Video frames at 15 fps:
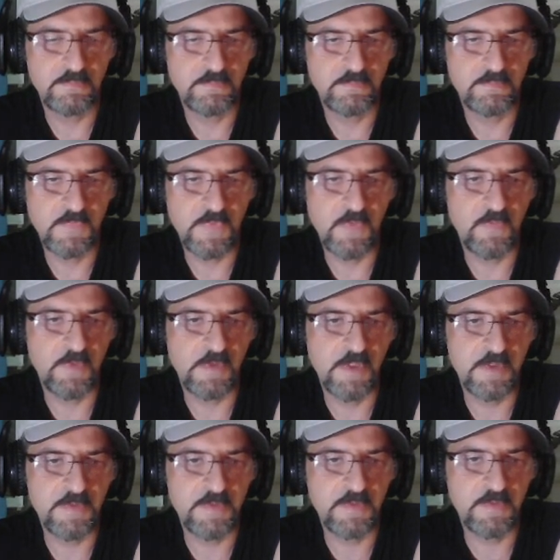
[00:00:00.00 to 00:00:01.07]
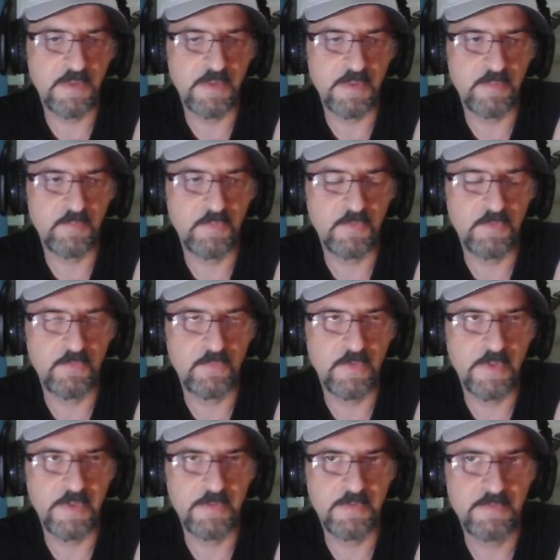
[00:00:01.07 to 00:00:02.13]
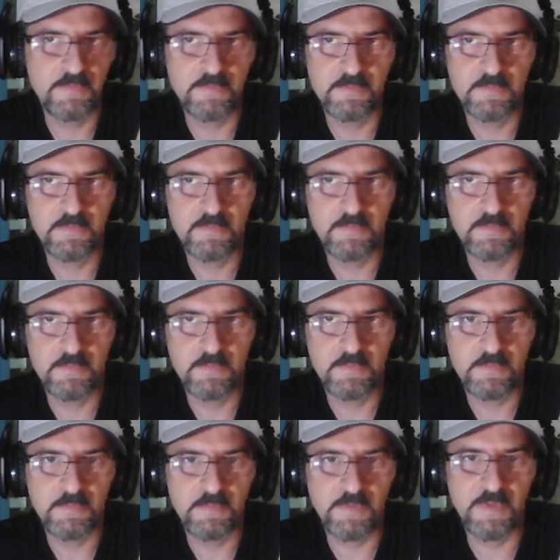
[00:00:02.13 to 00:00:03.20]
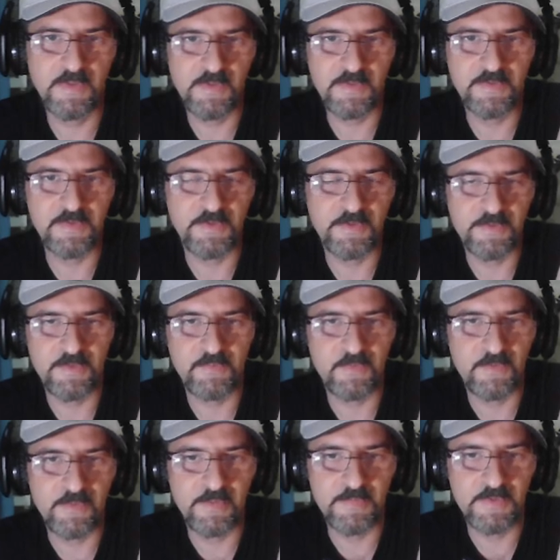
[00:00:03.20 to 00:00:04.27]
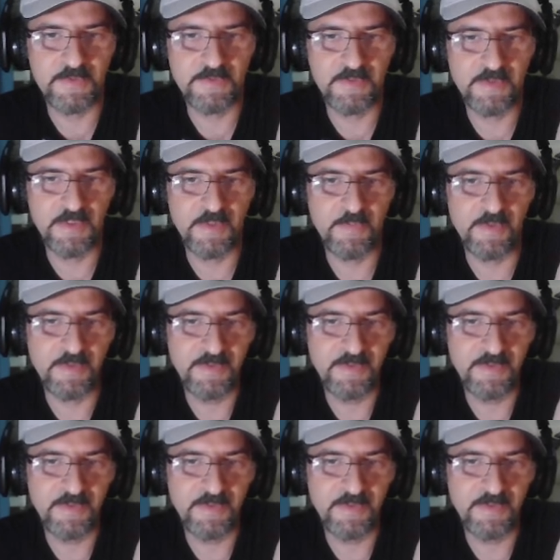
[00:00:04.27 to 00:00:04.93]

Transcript: If he locks it, I can purify it. There's Curse of Corruption, I mean...